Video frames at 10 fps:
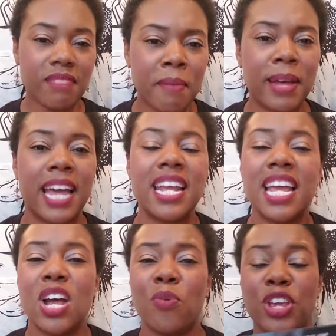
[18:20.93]
But
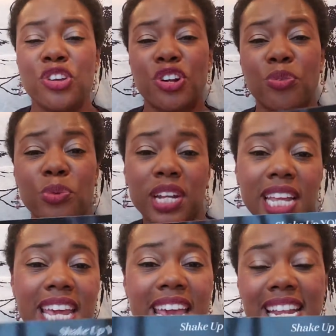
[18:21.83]
when you're
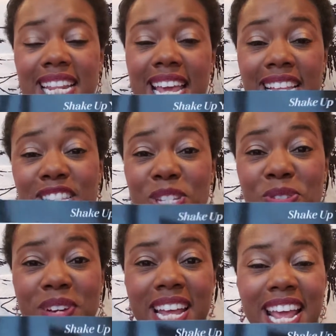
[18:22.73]
really getting
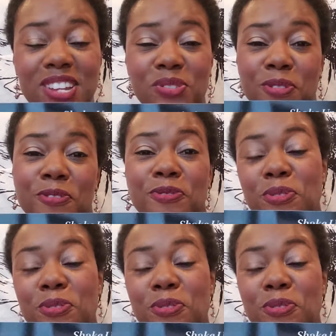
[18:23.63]
into it and doing